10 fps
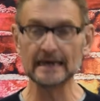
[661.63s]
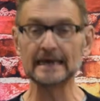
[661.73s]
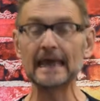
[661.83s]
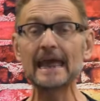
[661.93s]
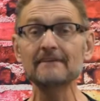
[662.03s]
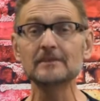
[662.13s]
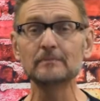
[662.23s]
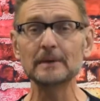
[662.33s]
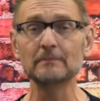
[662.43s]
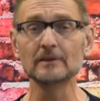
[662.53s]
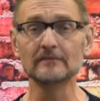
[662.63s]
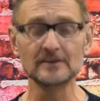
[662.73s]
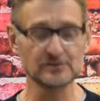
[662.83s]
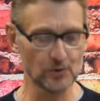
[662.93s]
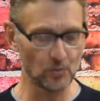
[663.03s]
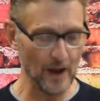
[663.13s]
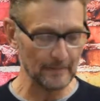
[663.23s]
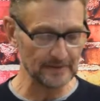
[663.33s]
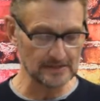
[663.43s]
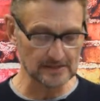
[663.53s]
he gave the people of Israel
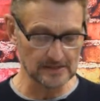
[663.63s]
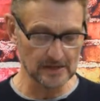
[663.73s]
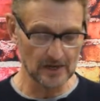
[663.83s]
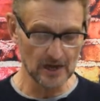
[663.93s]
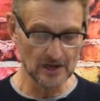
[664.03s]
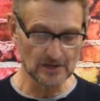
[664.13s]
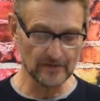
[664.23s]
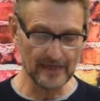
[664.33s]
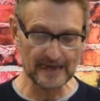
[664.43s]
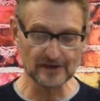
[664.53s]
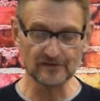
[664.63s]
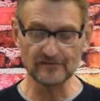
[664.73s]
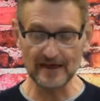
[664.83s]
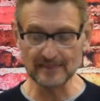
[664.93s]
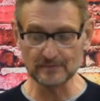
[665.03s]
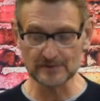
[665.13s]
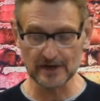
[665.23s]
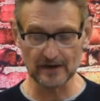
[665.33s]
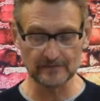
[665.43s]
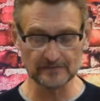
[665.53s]
weapons so they could defend
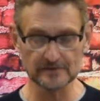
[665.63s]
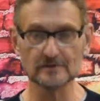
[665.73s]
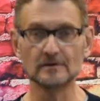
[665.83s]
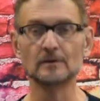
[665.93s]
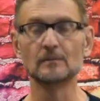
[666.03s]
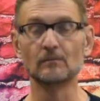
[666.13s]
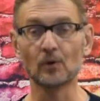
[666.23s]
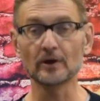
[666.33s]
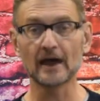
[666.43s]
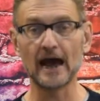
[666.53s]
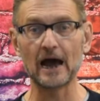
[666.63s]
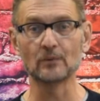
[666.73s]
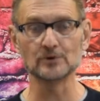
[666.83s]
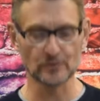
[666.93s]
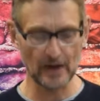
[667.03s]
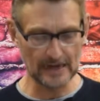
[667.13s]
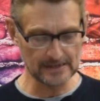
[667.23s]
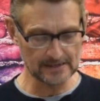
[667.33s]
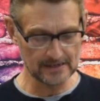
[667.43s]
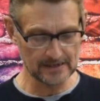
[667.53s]
themselves. Mordecai was
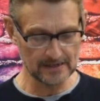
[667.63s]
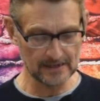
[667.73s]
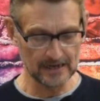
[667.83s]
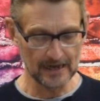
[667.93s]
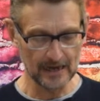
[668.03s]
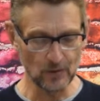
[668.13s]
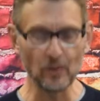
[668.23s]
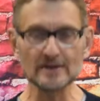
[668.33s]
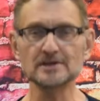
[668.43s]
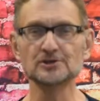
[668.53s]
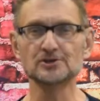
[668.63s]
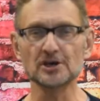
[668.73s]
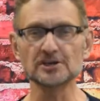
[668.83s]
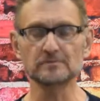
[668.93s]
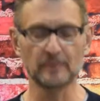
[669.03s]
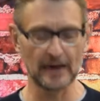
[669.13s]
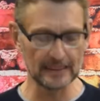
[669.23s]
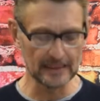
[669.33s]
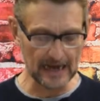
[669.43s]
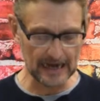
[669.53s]
right. It wasn't just by
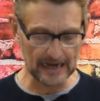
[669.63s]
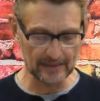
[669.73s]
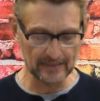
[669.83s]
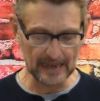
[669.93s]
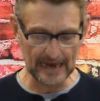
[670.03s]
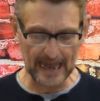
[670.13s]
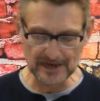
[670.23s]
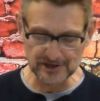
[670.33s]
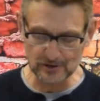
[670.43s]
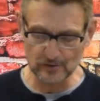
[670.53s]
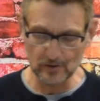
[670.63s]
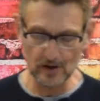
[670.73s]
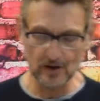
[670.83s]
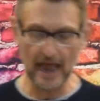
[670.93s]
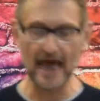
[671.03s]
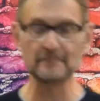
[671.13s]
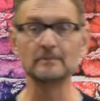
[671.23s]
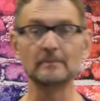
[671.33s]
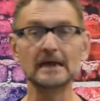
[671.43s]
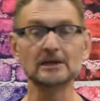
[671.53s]
luck that Esther had
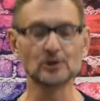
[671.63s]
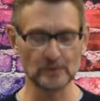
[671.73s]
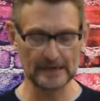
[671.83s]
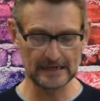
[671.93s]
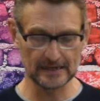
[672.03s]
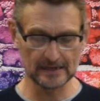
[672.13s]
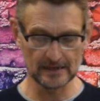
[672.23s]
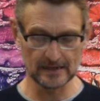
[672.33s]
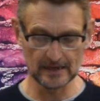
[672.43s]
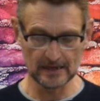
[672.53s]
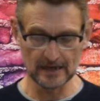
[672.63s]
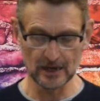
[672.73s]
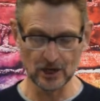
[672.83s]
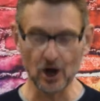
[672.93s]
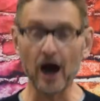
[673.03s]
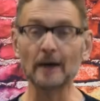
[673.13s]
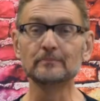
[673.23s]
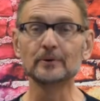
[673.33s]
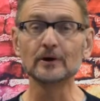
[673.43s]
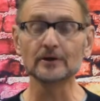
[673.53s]
been made queen.
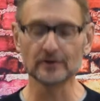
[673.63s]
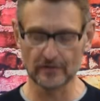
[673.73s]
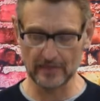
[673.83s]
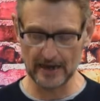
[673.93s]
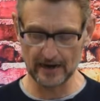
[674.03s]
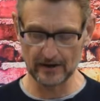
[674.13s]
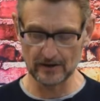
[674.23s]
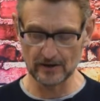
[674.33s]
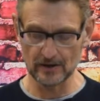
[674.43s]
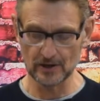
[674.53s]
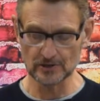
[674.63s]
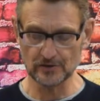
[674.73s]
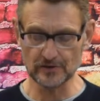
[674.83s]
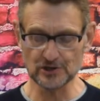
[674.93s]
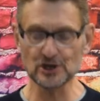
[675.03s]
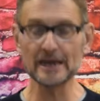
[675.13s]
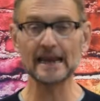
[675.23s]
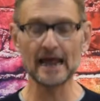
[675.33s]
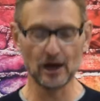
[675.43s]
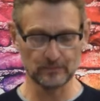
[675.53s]
God put her there so that she
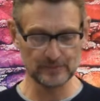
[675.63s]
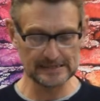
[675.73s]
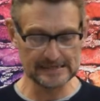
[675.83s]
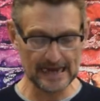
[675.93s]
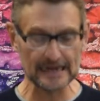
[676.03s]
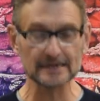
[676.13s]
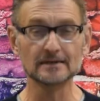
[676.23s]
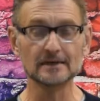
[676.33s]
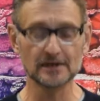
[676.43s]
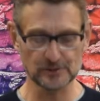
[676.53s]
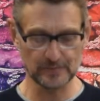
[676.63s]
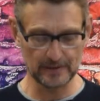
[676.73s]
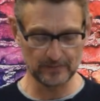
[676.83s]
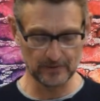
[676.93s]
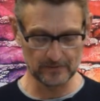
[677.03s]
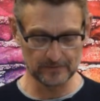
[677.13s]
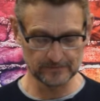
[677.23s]
could help protect his people.